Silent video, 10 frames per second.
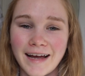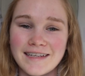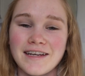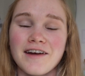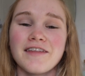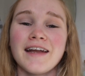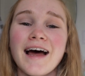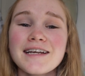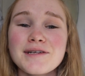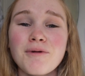so the
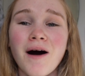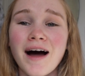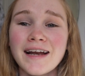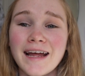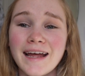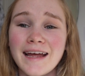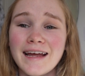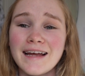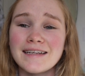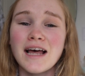next one
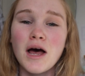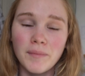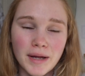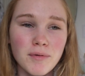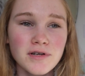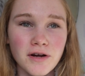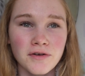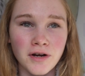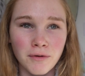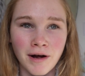is people don't
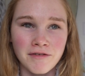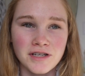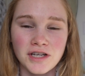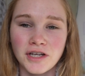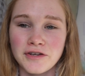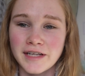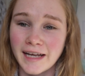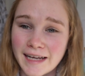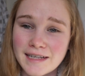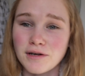know whether to use
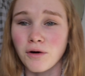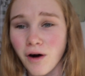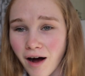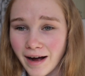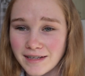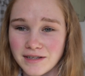heat or ice.